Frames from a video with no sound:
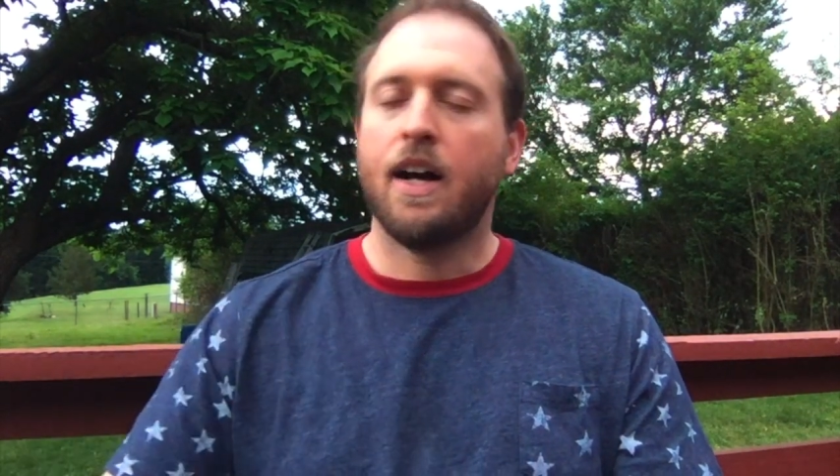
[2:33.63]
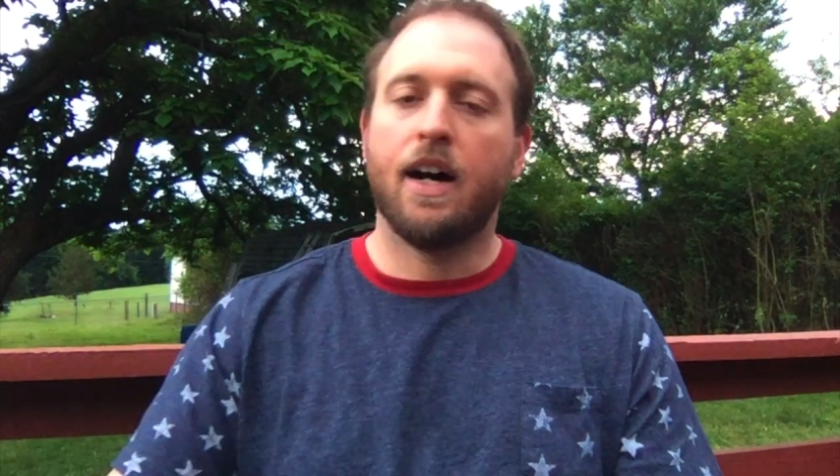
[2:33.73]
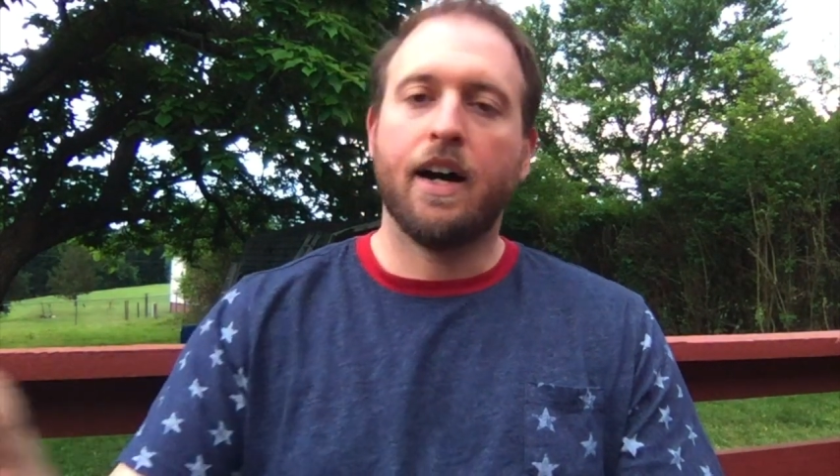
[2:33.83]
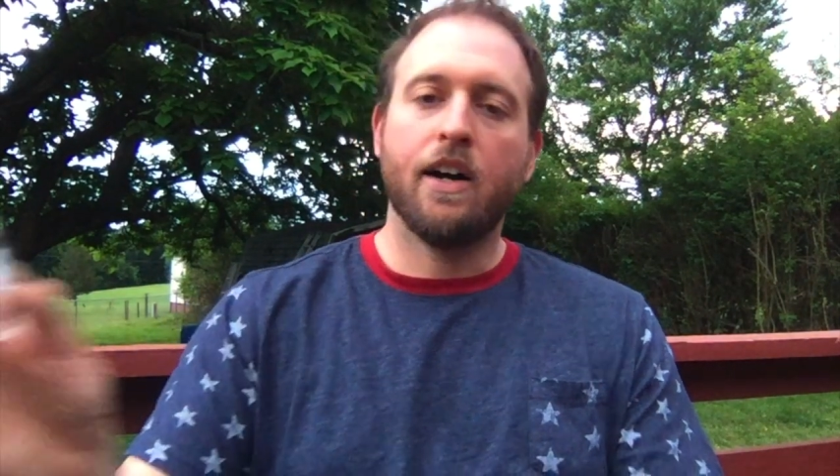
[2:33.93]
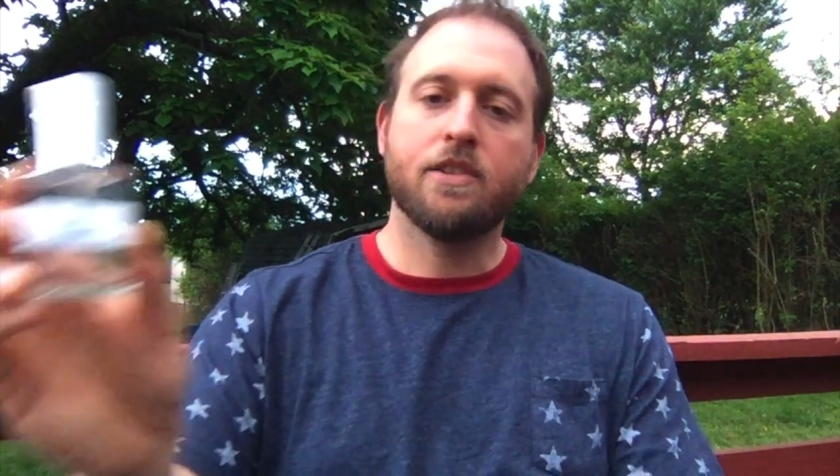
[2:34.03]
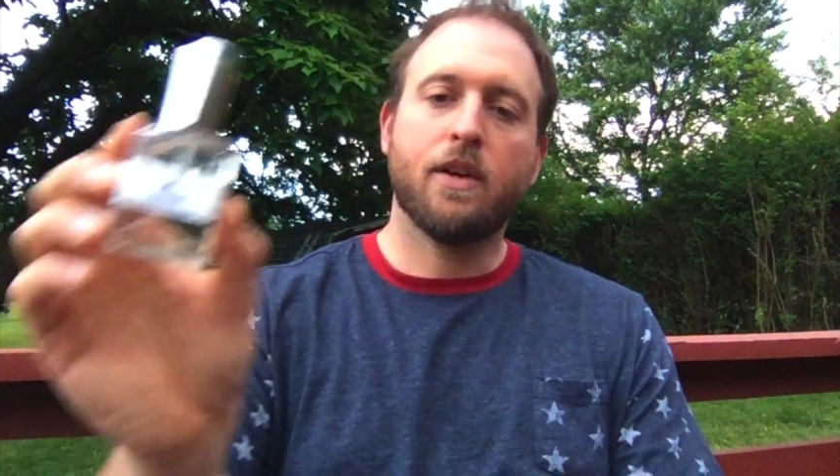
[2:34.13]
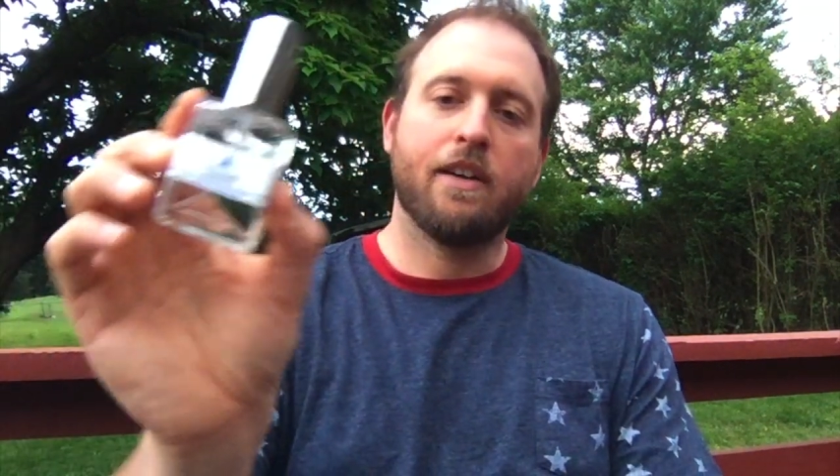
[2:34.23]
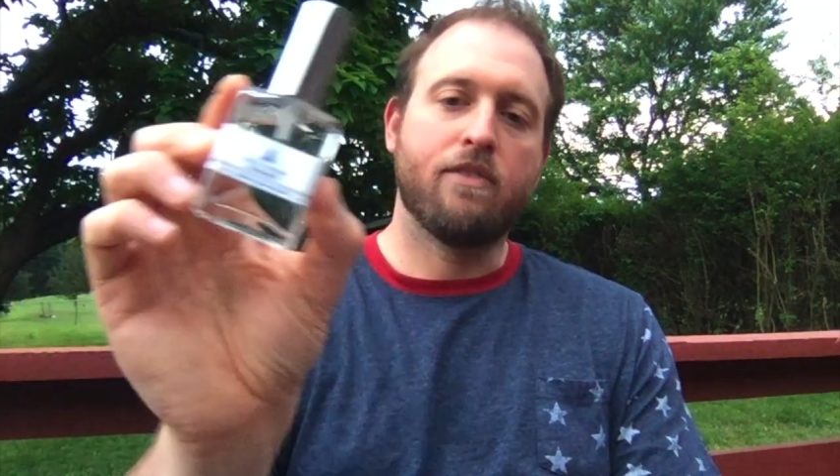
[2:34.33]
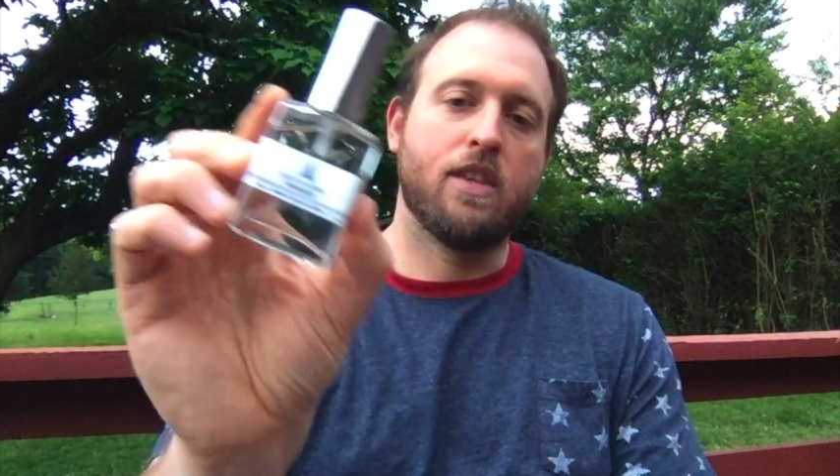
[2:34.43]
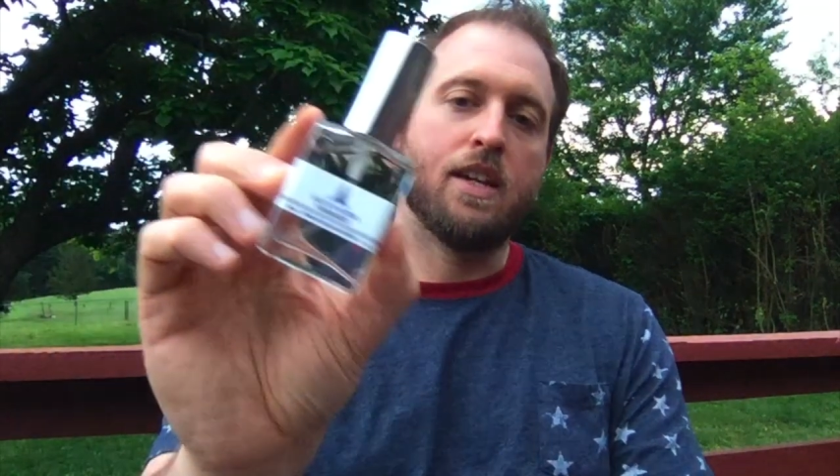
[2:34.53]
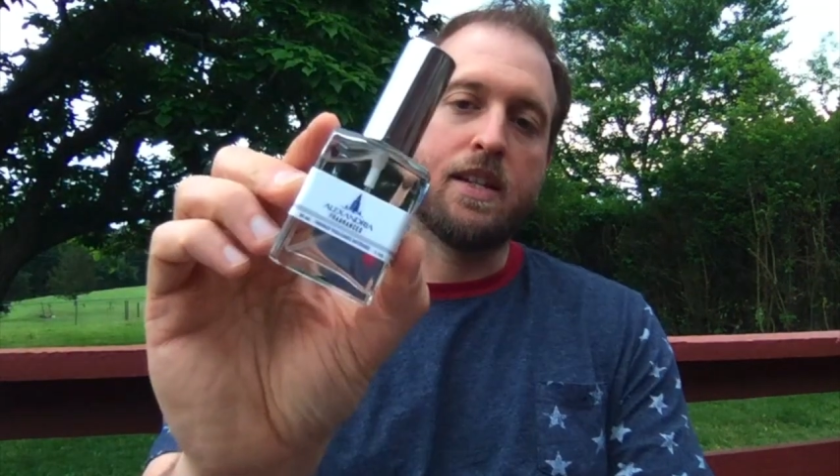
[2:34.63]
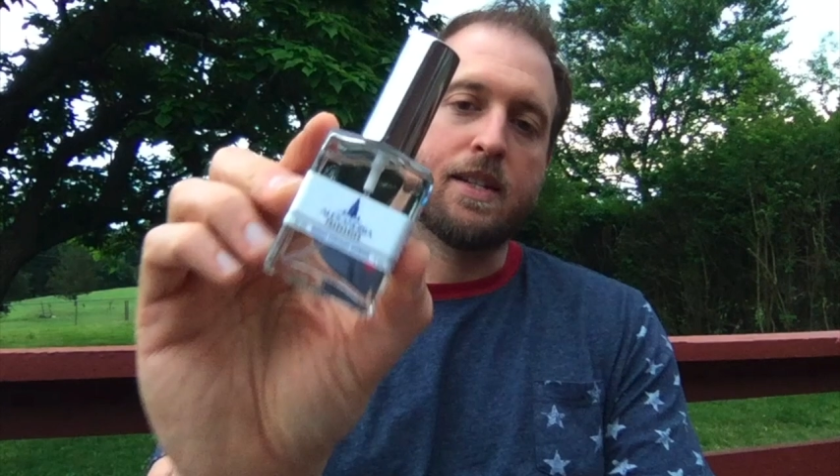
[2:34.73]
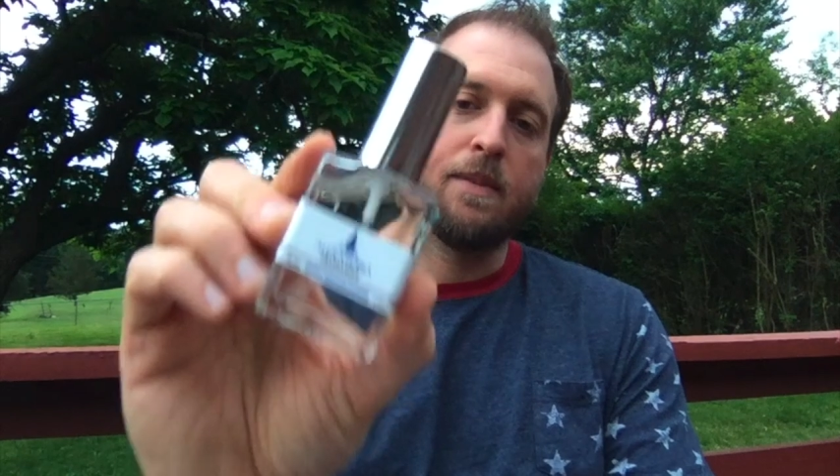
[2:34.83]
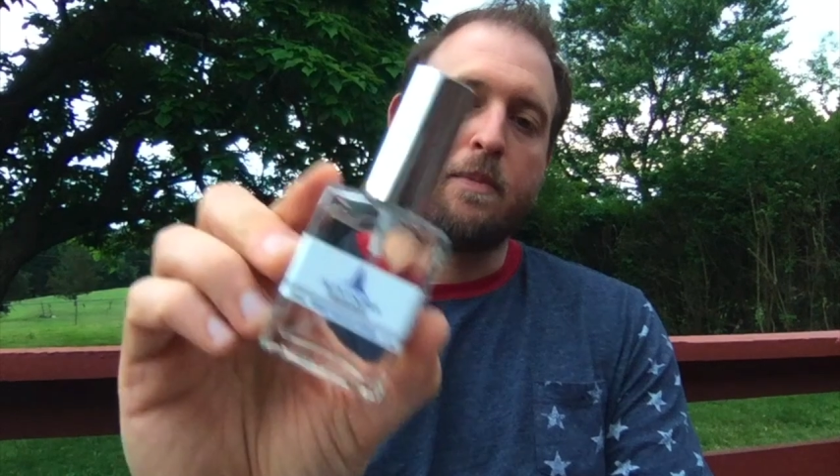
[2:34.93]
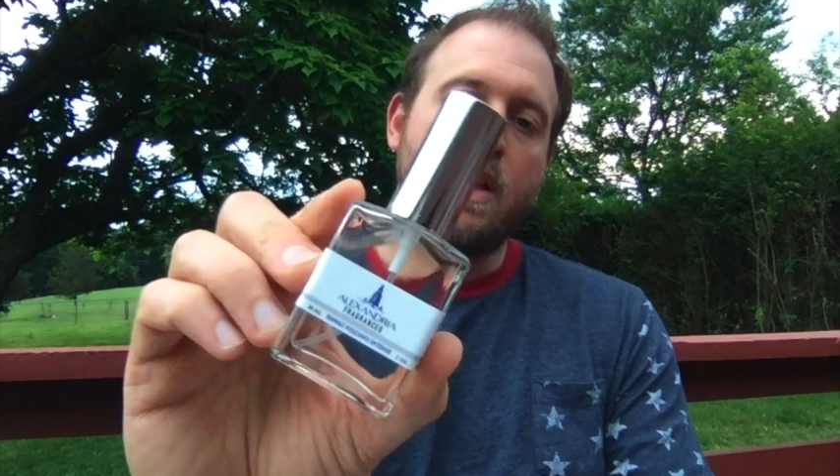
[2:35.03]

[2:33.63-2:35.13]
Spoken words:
I also have this.